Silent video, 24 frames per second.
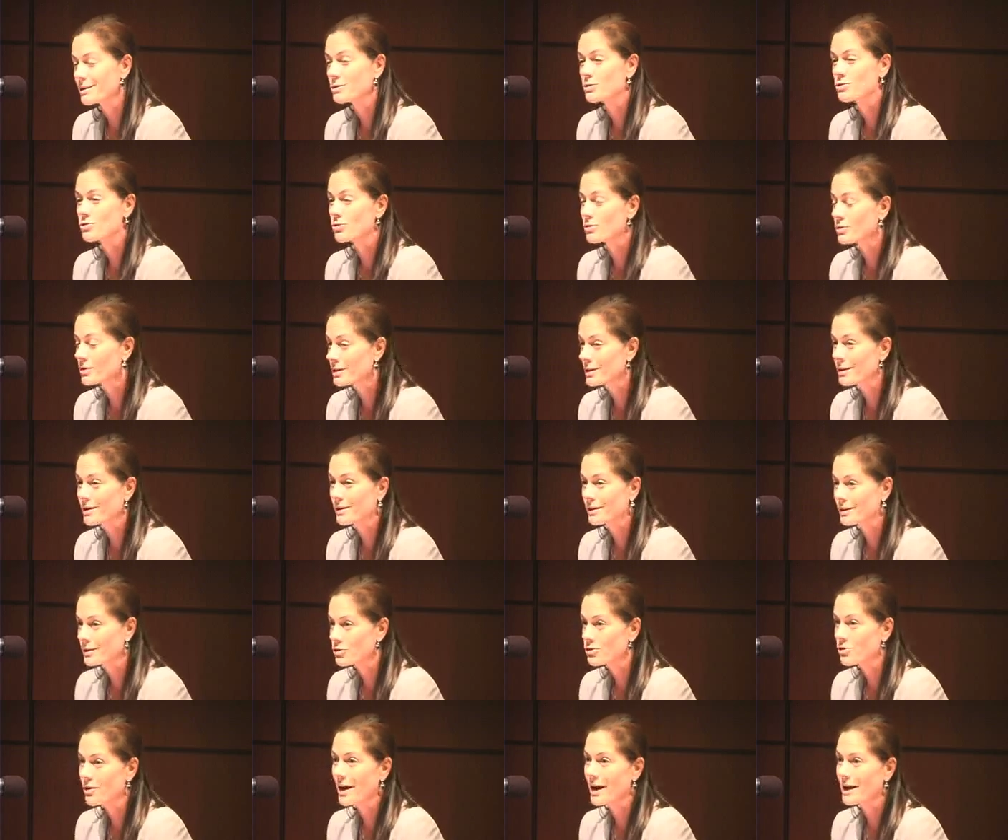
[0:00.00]

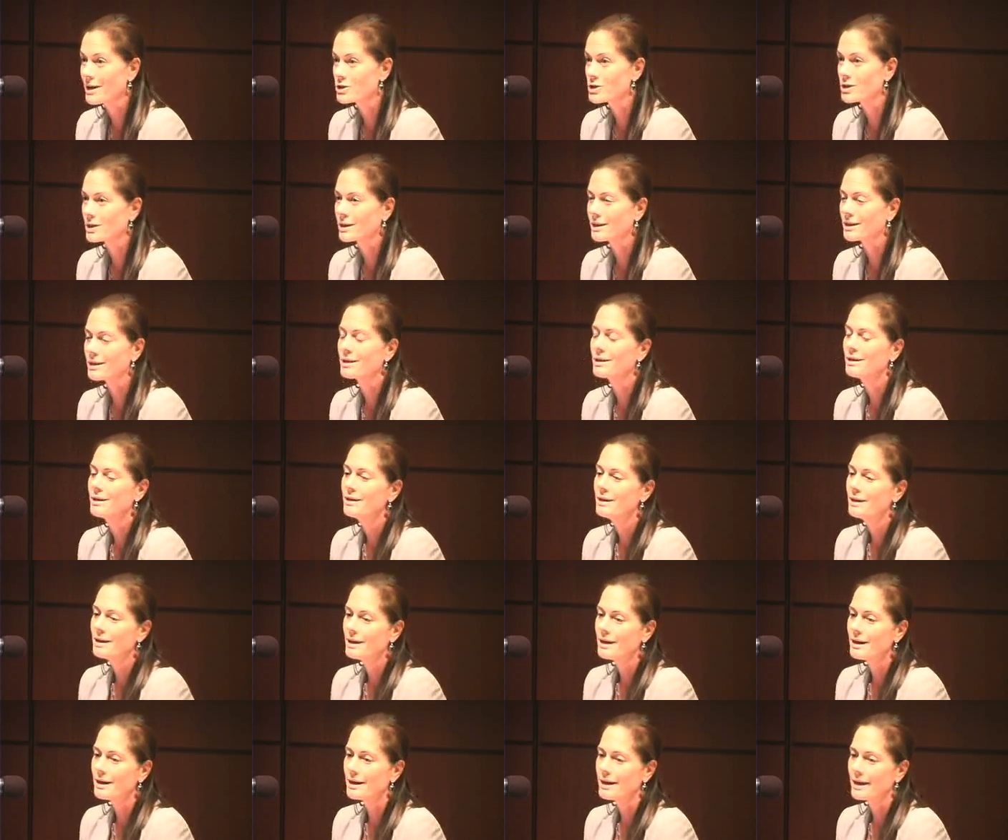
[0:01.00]
extraordinarily tragic
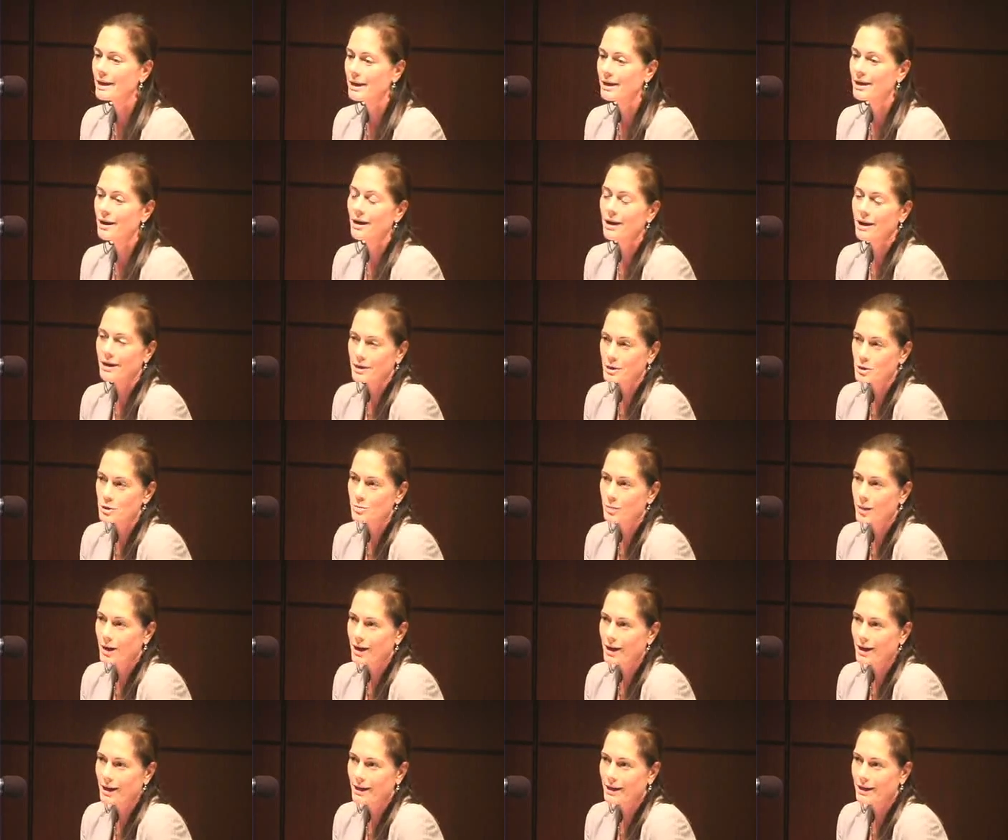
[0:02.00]
and caused
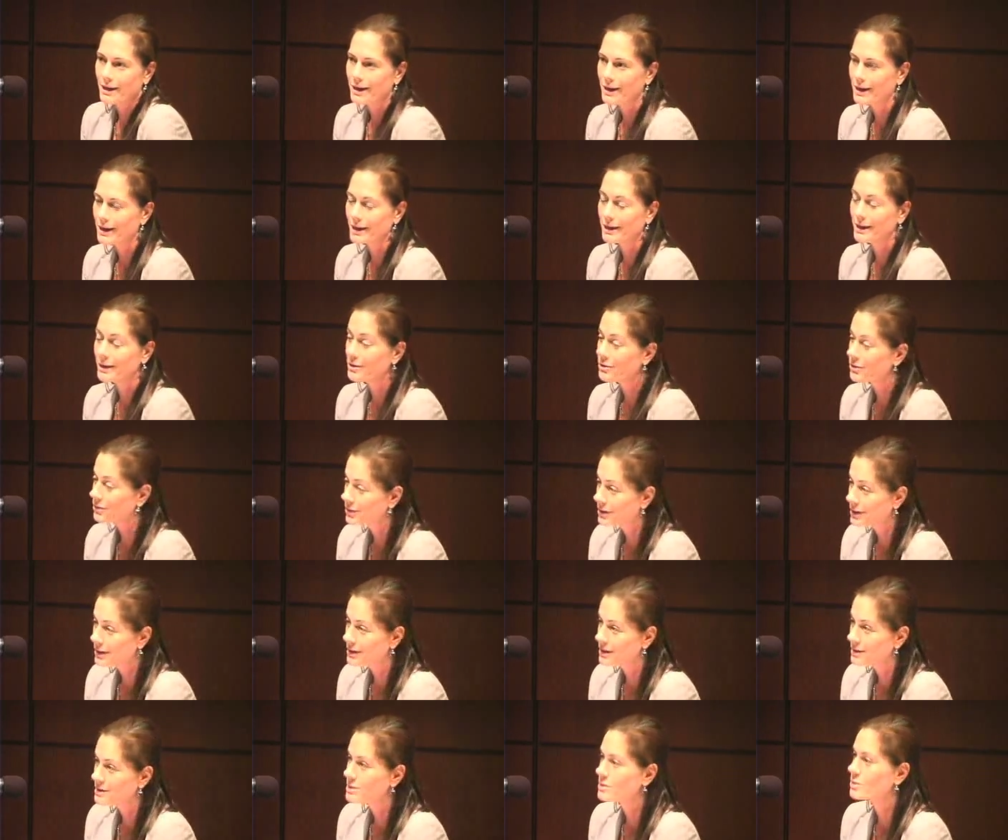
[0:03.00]
by
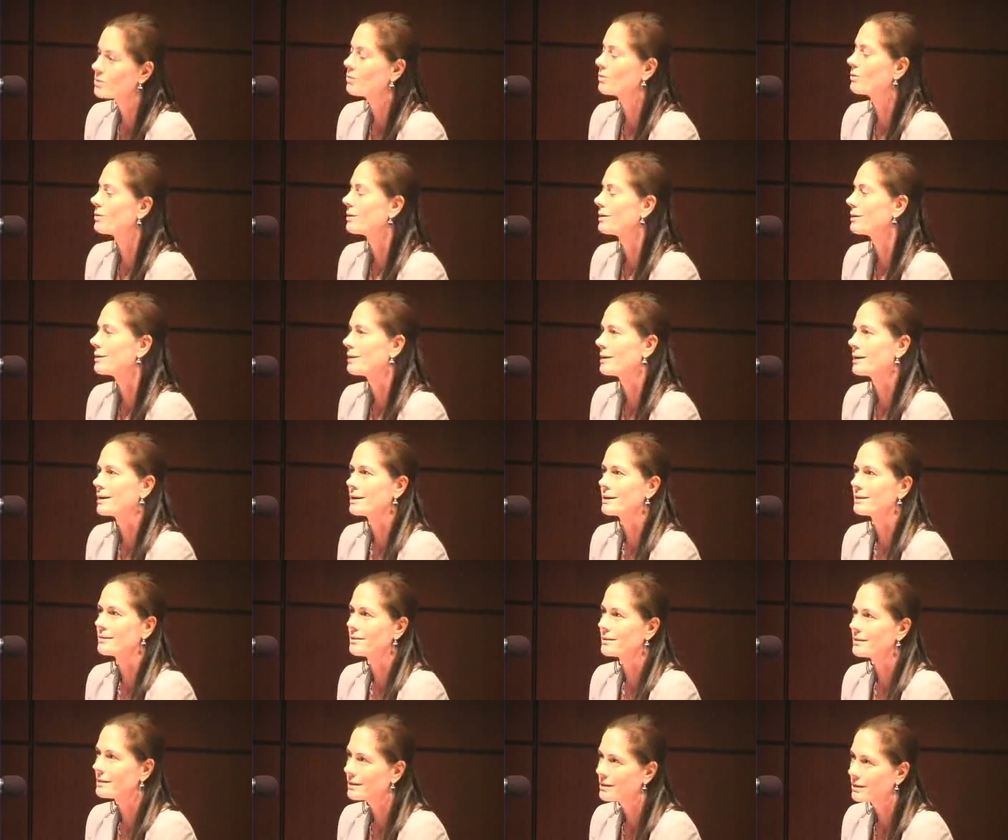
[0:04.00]
ignorance or
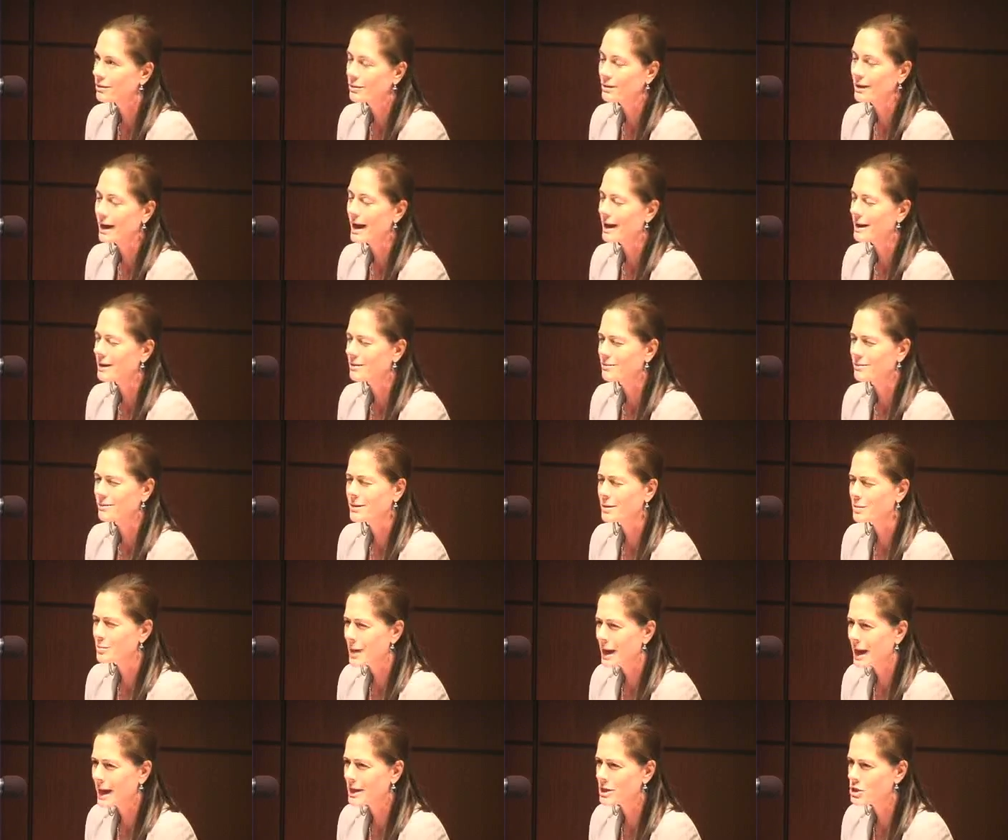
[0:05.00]
lack of
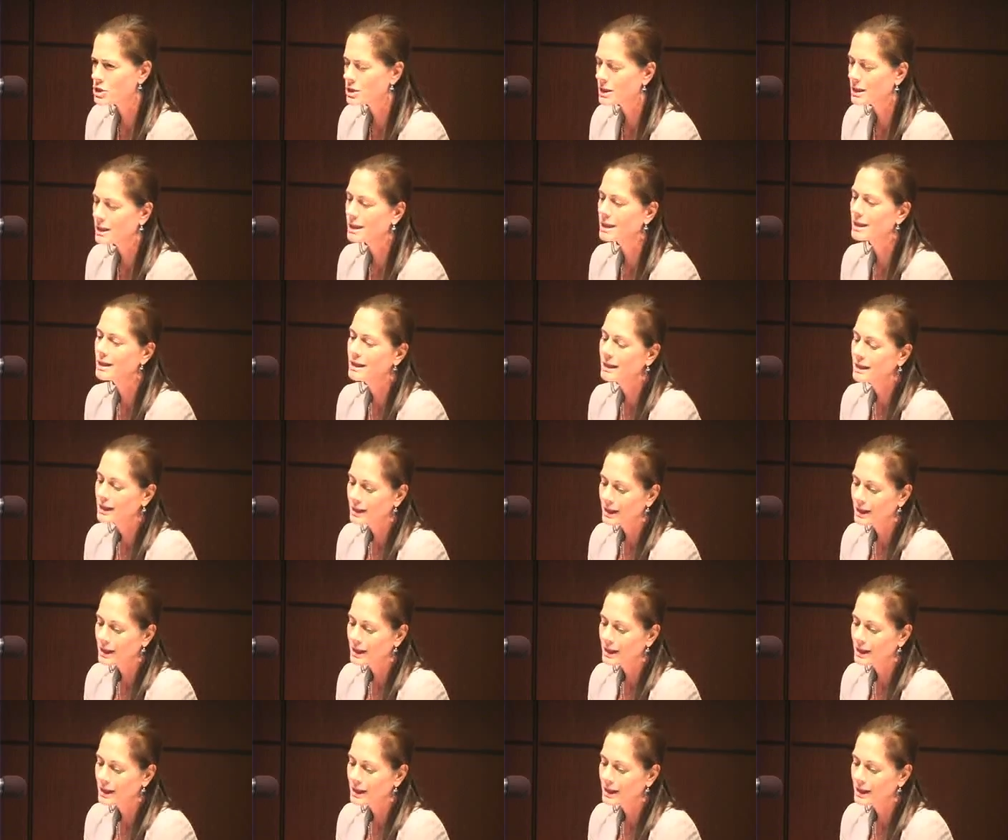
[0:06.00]
compassion.